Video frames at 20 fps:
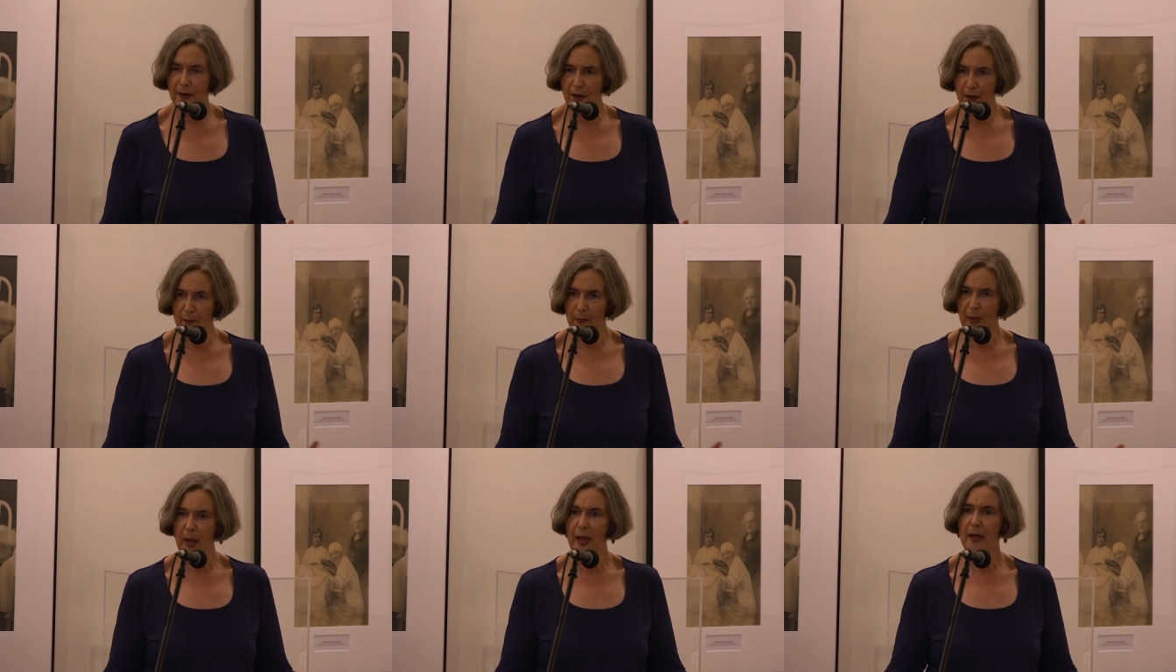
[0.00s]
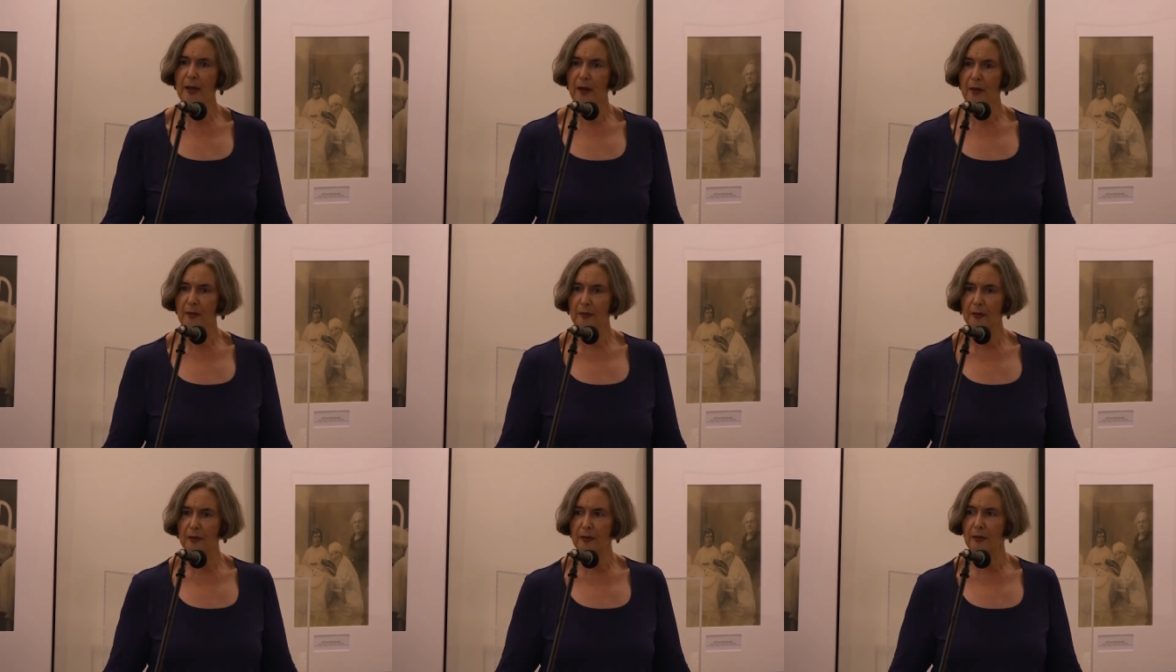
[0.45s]

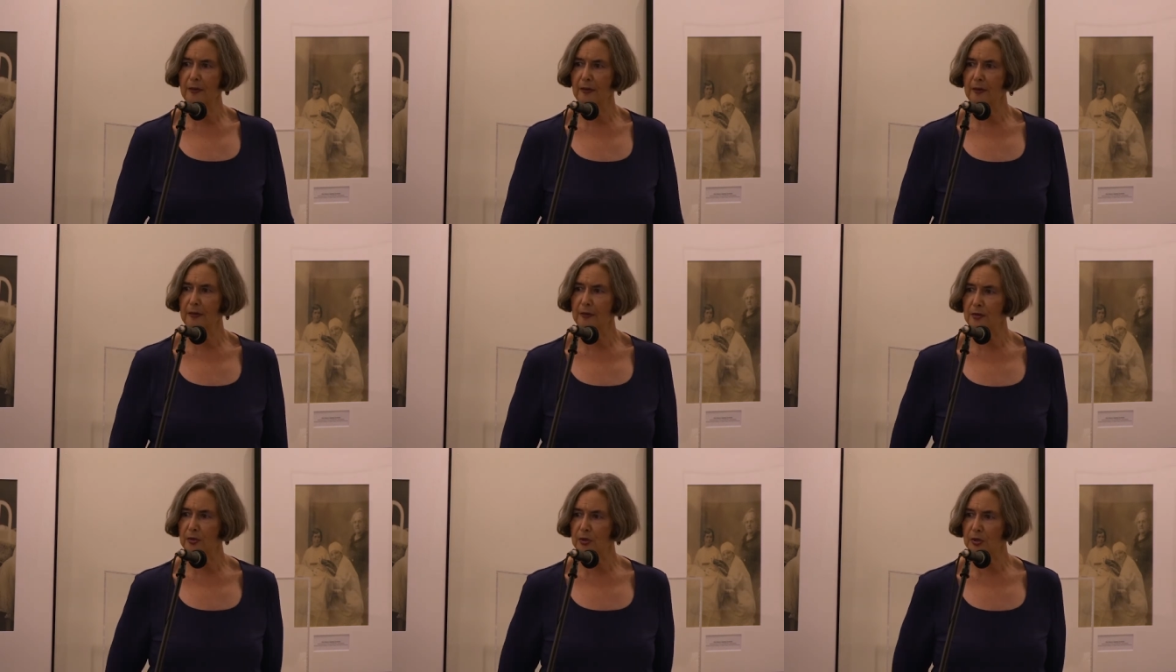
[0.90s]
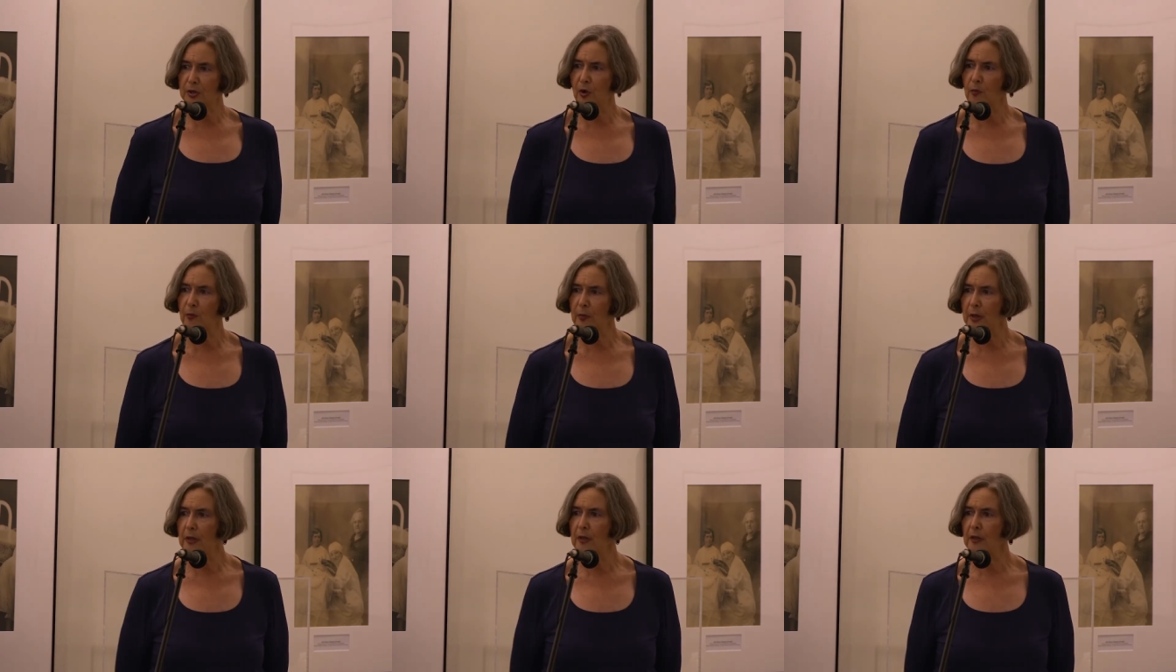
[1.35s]
about
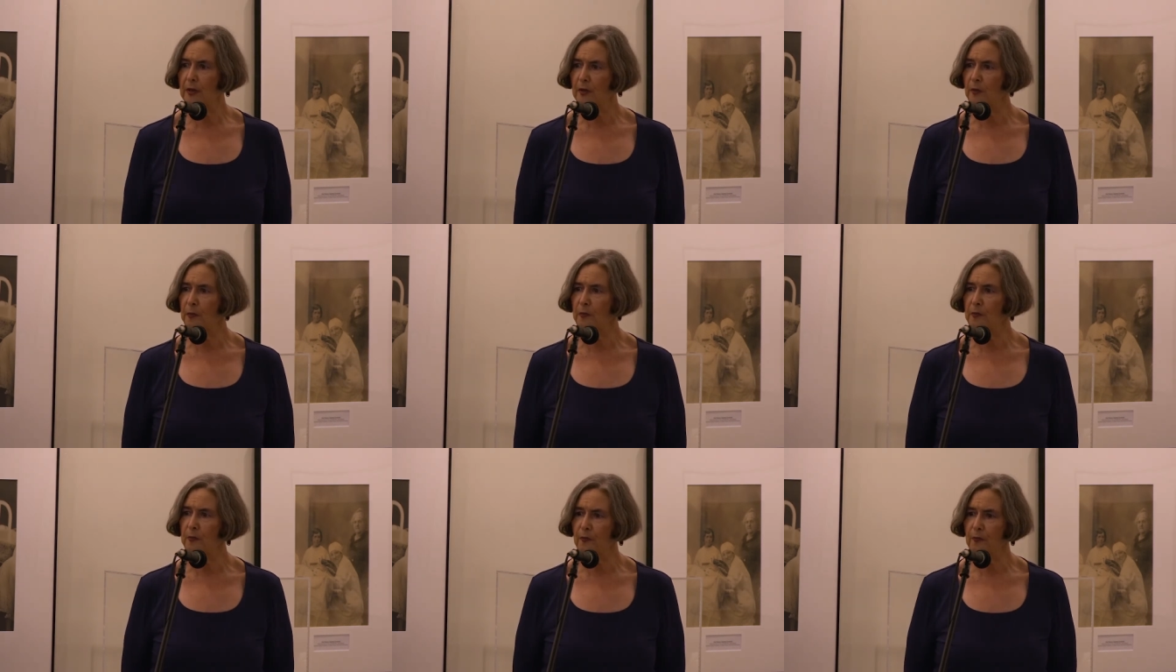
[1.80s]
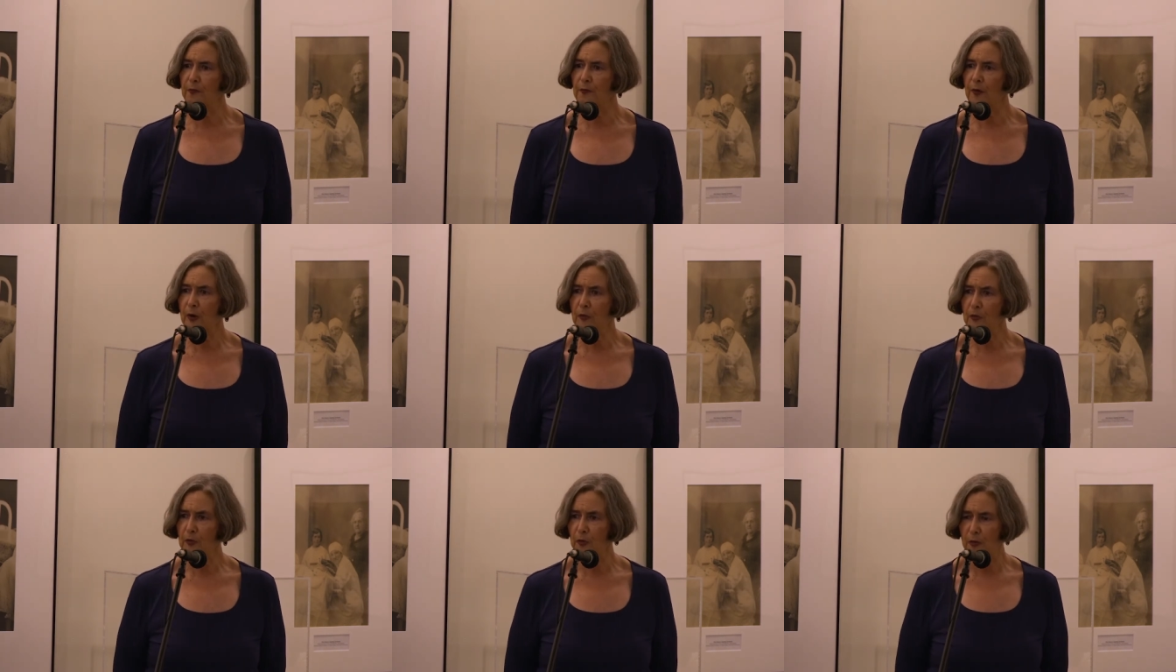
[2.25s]
so many of the
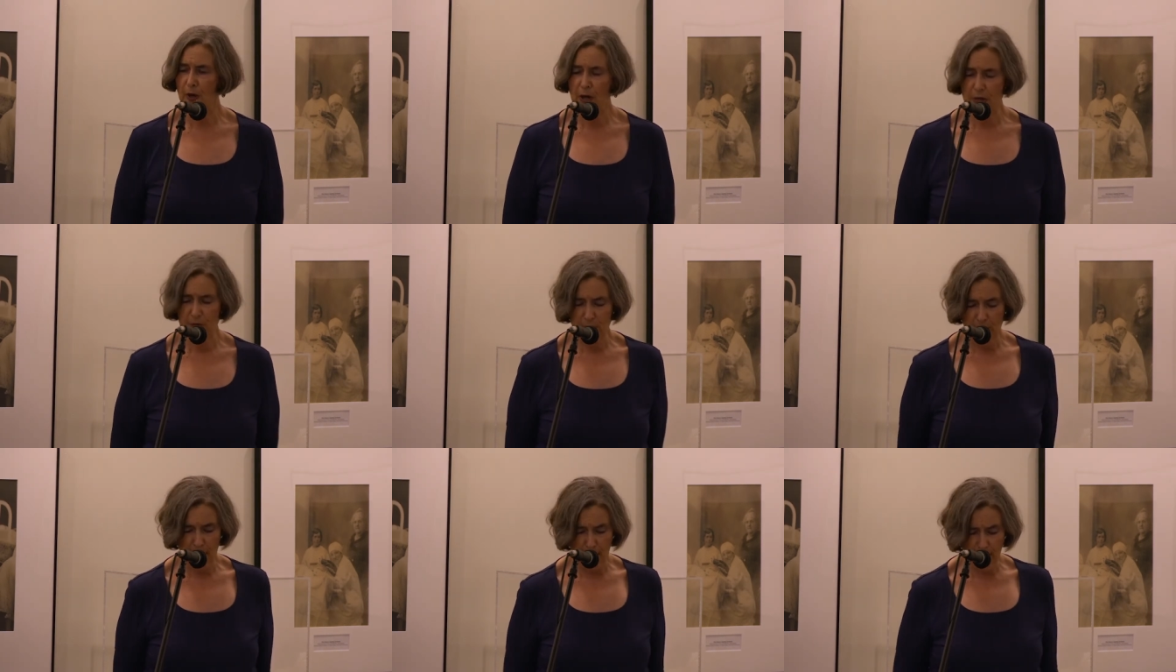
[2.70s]
photographs.